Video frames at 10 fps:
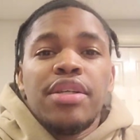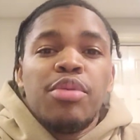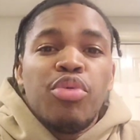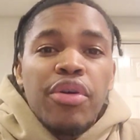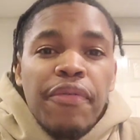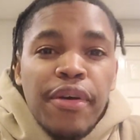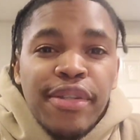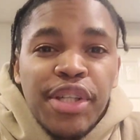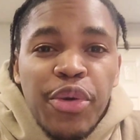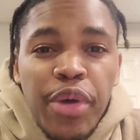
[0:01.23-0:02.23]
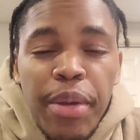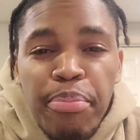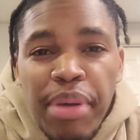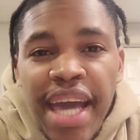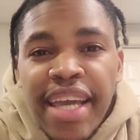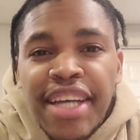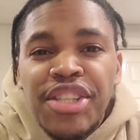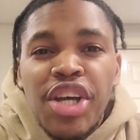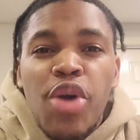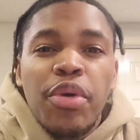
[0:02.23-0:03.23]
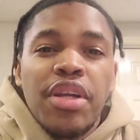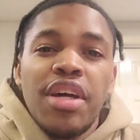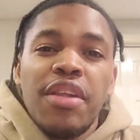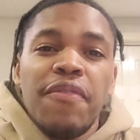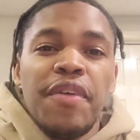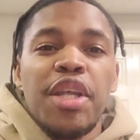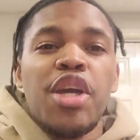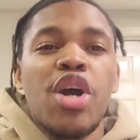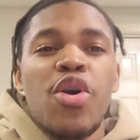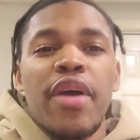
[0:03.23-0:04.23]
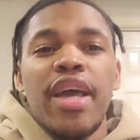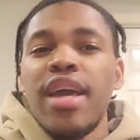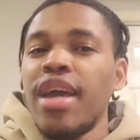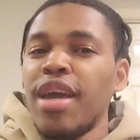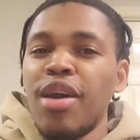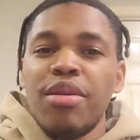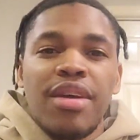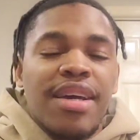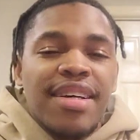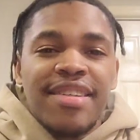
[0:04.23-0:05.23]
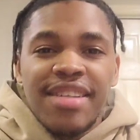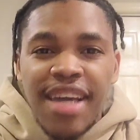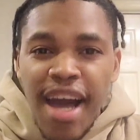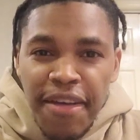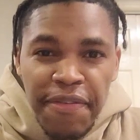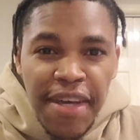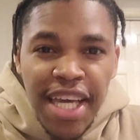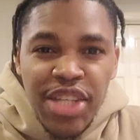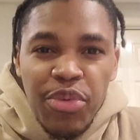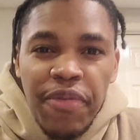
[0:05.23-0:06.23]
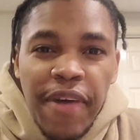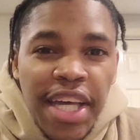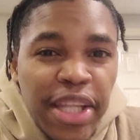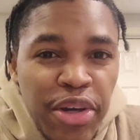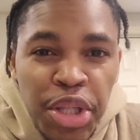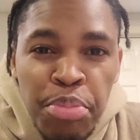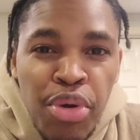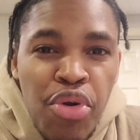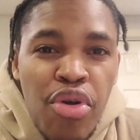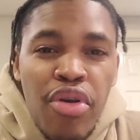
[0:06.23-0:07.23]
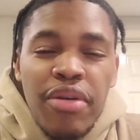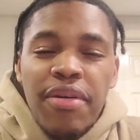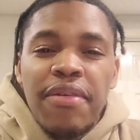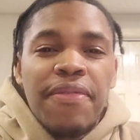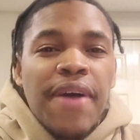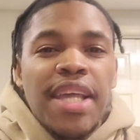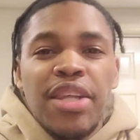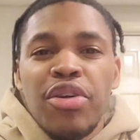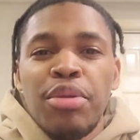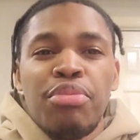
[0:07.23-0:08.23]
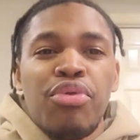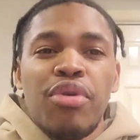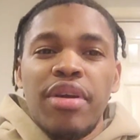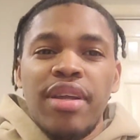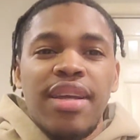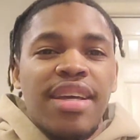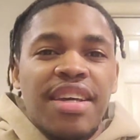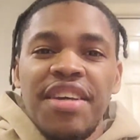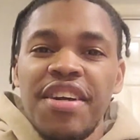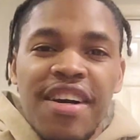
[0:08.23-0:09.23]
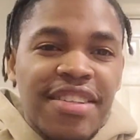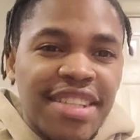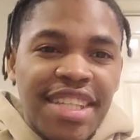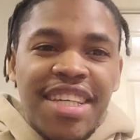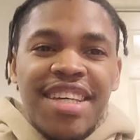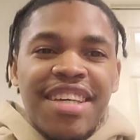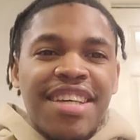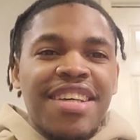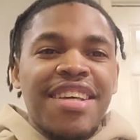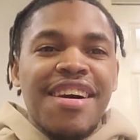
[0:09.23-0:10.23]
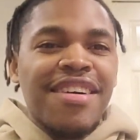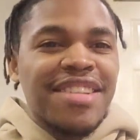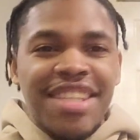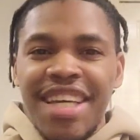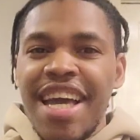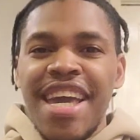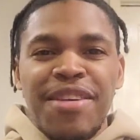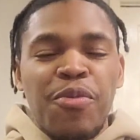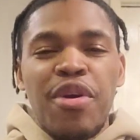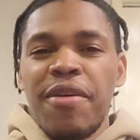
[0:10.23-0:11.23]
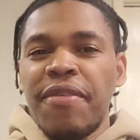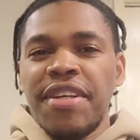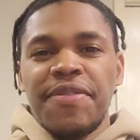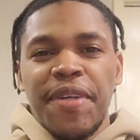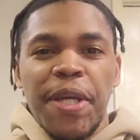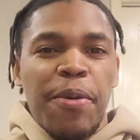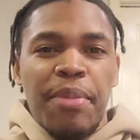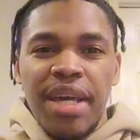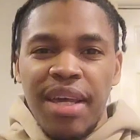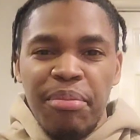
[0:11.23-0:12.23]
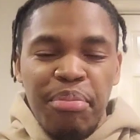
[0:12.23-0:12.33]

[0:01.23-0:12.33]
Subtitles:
It's your boy First Degree back at y'all with another video. And Sky fans, we finally on the board. Finally on the board. Y'all see it. Y'all see I had to wear it for this video, man.